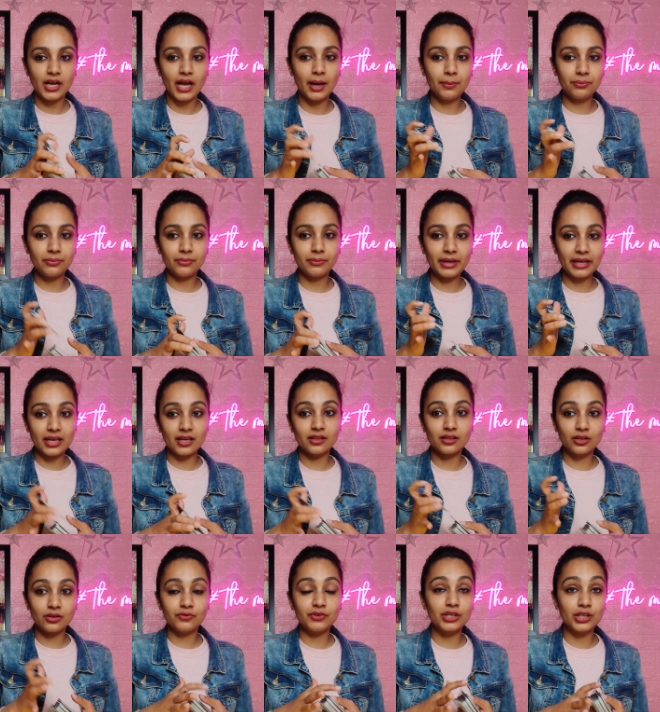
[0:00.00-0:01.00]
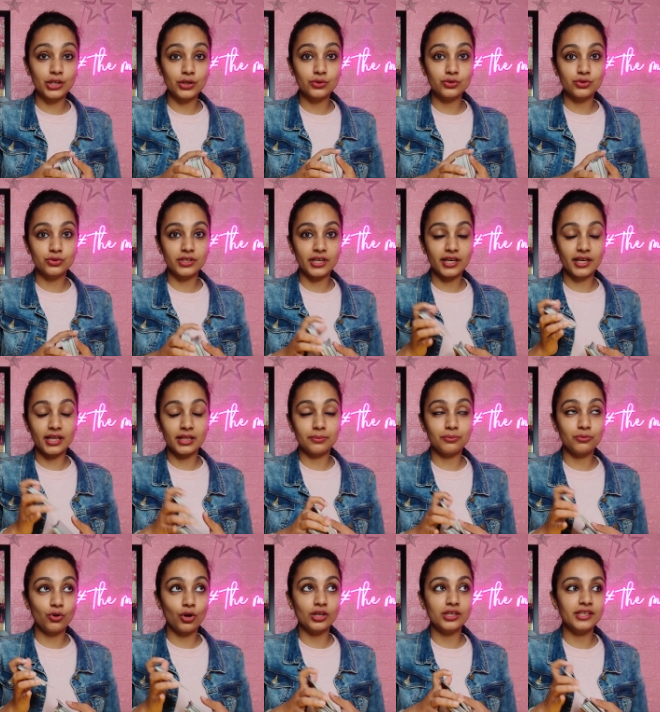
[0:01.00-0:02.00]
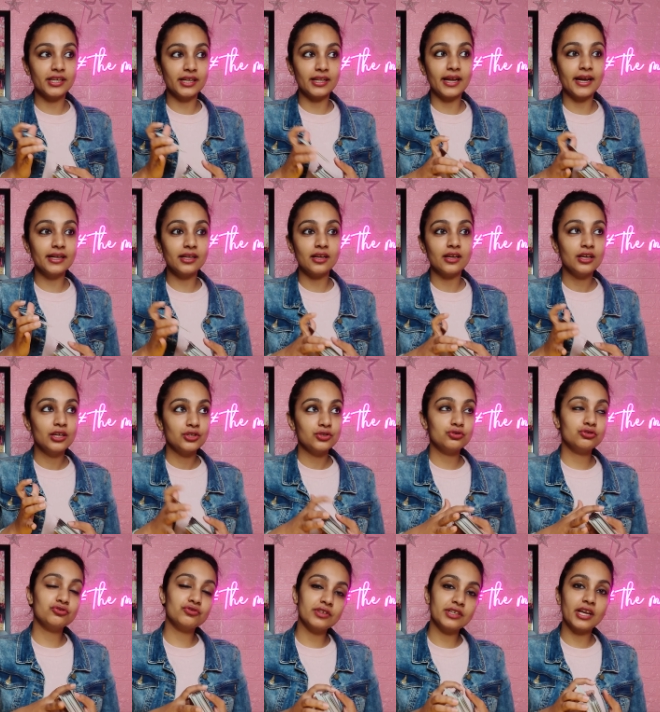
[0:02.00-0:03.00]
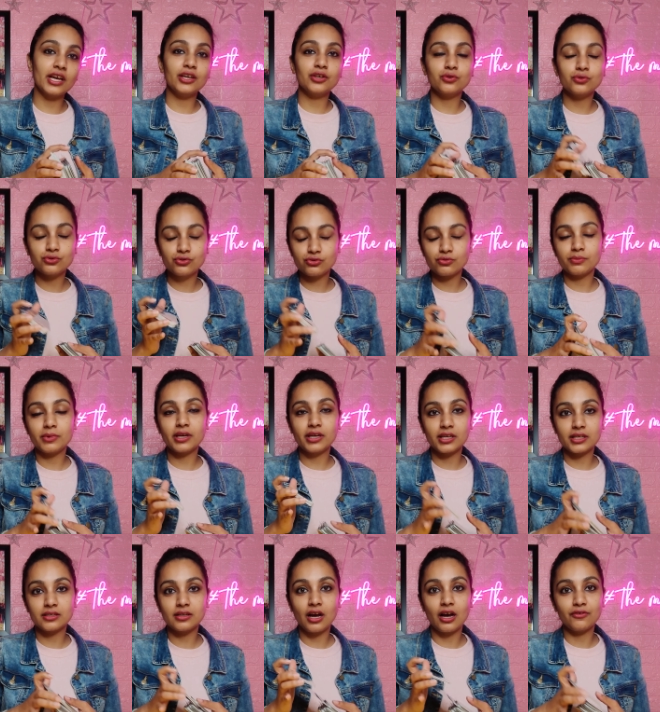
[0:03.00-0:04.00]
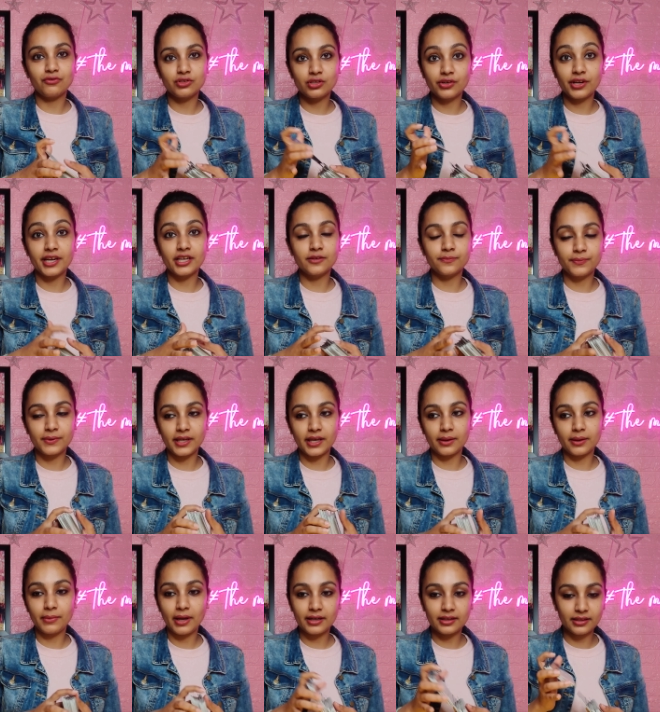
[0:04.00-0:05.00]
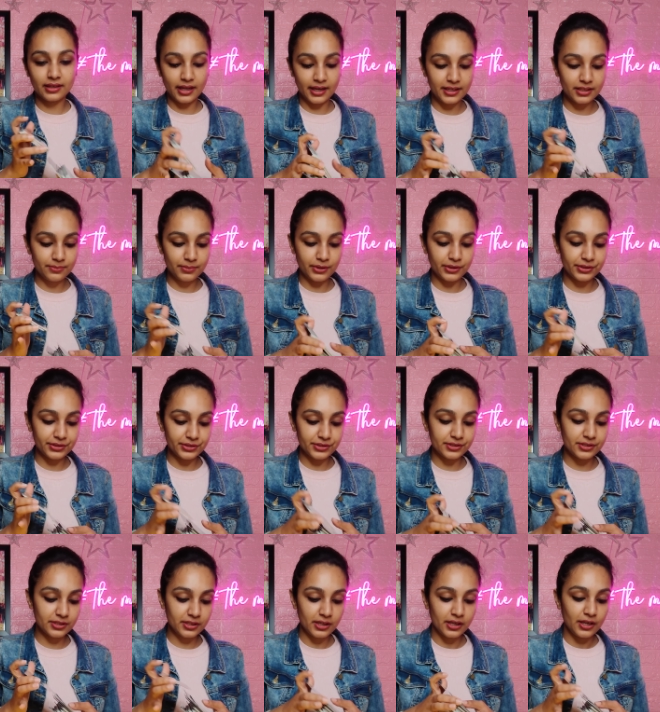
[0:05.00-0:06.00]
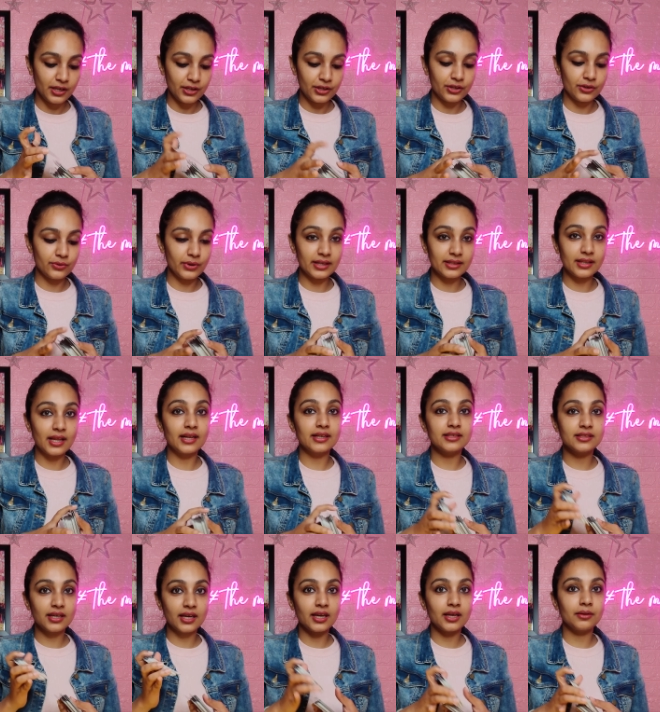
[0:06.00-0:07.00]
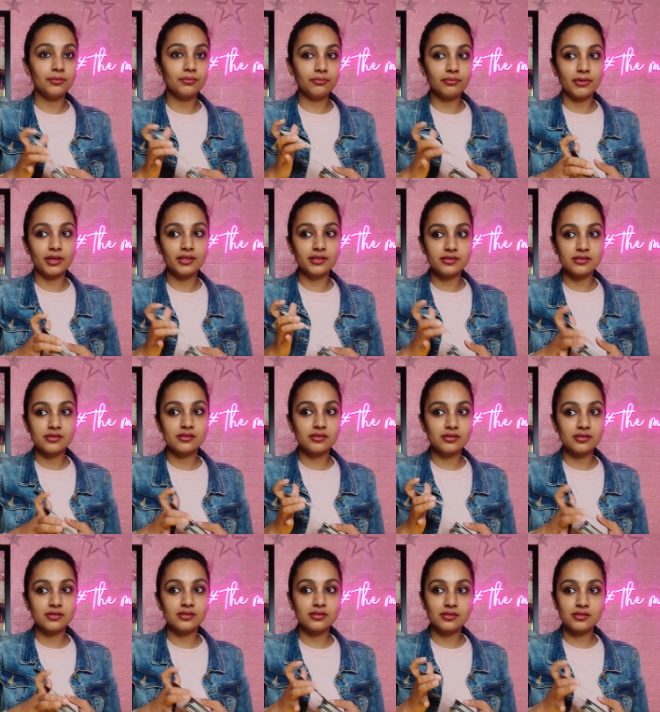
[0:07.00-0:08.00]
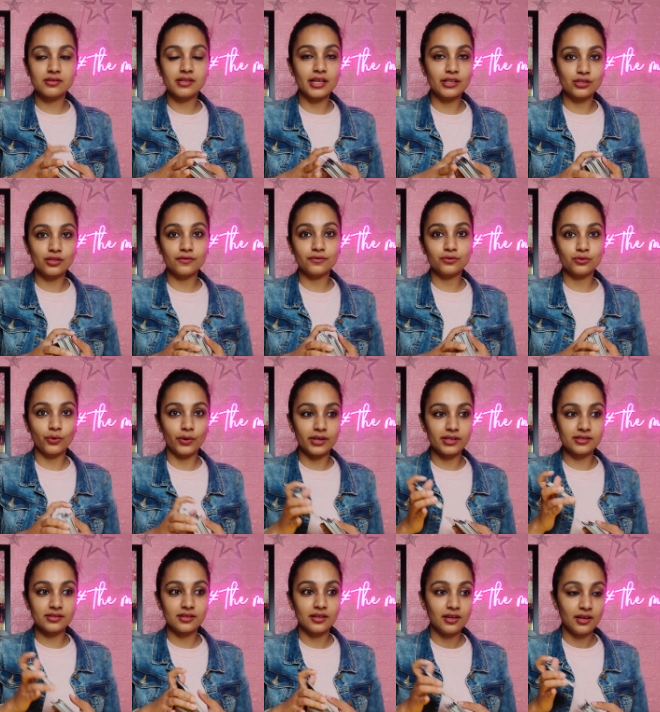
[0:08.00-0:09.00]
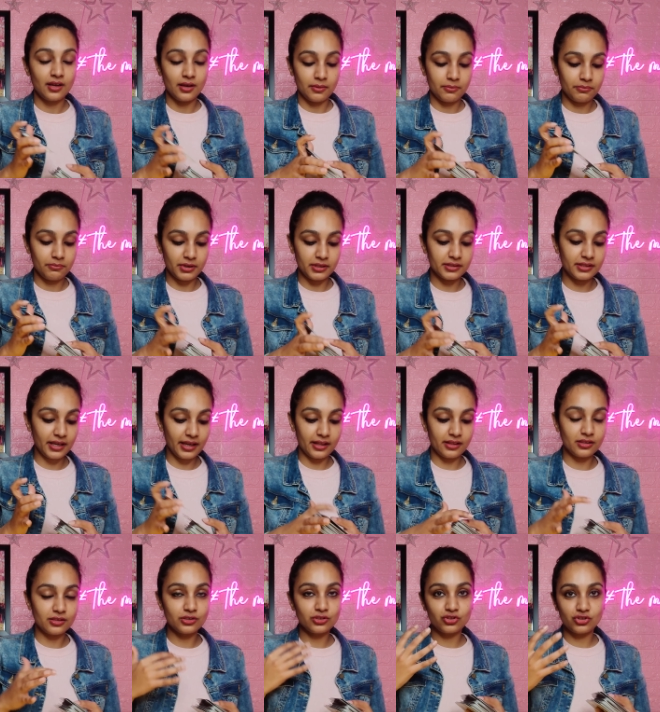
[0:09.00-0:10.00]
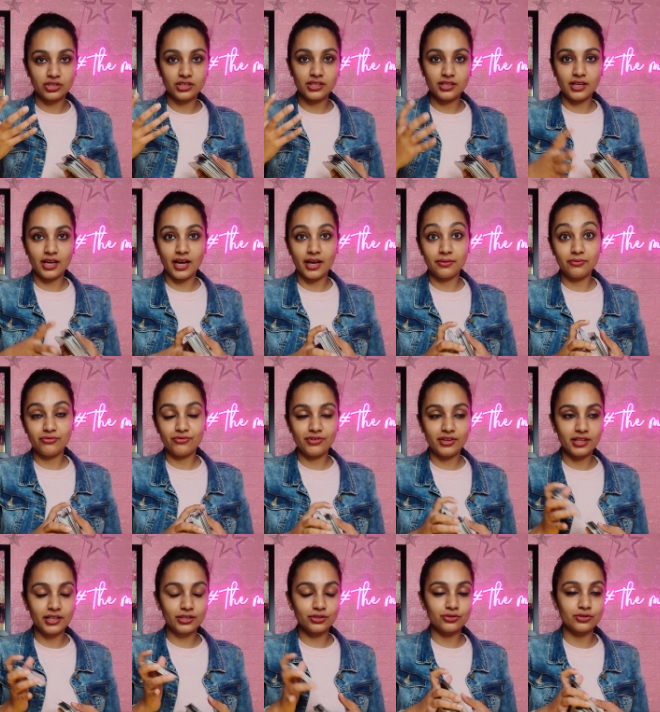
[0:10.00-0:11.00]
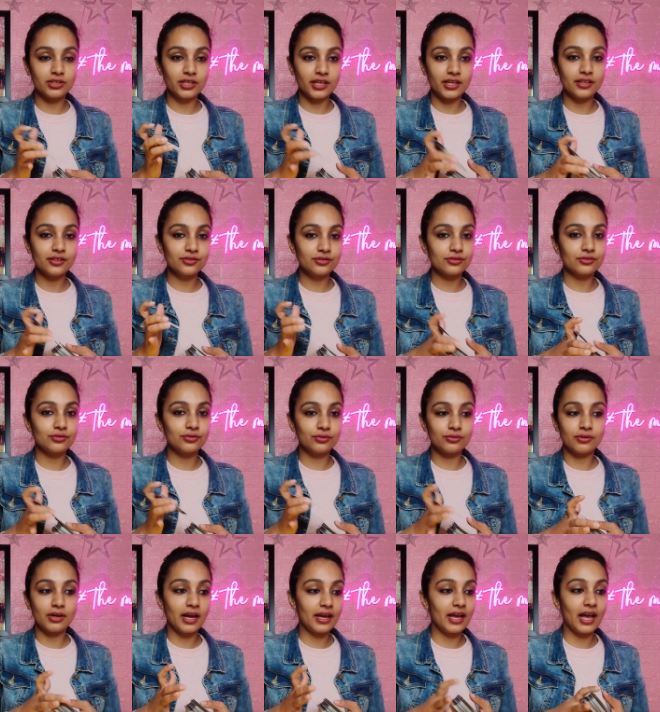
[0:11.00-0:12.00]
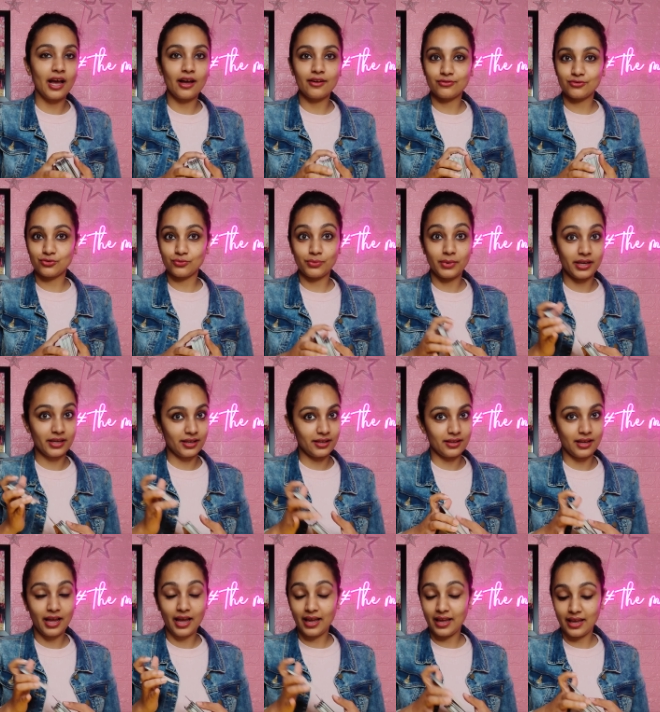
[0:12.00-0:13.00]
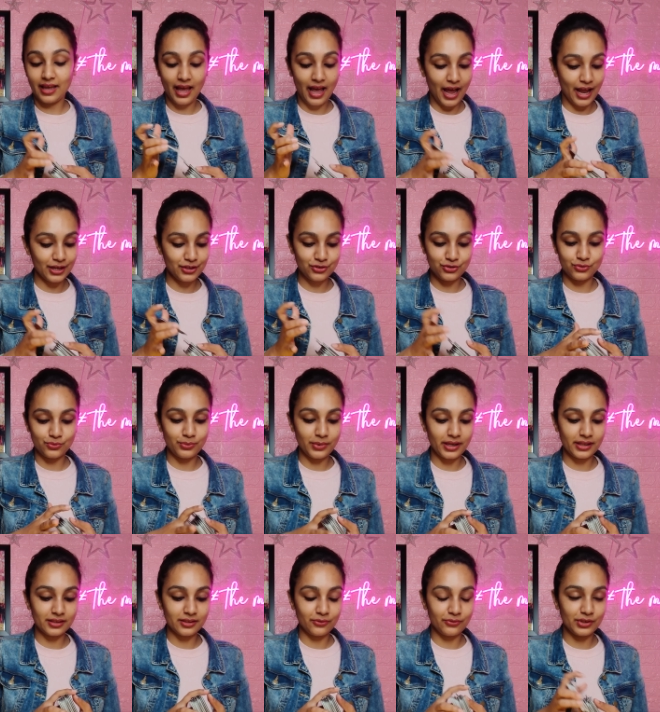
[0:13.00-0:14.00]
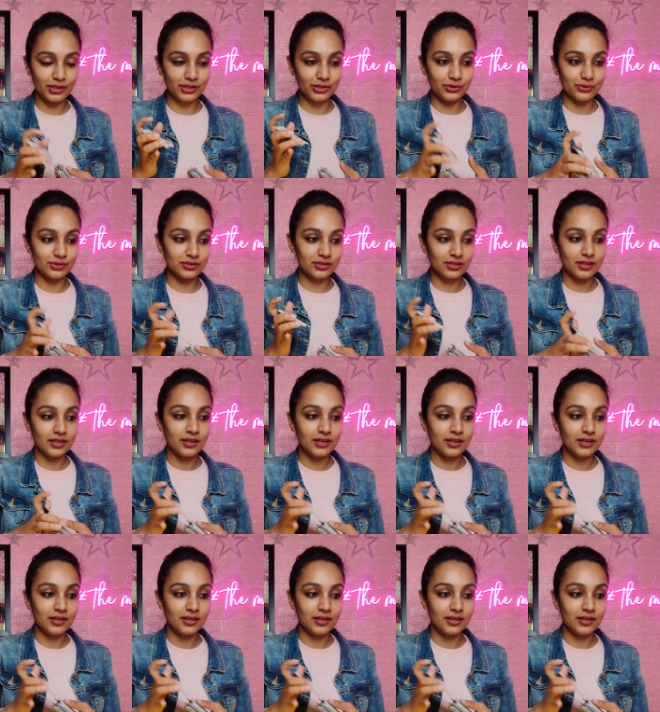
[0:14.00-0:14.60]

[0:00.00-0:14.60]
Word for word: I'm making the video today in broad daylight. Usually I used to make it after eight p m at night, because you know at that time it's less of noise. But the energy I'm feeling today, so I have to make I had to make the videos.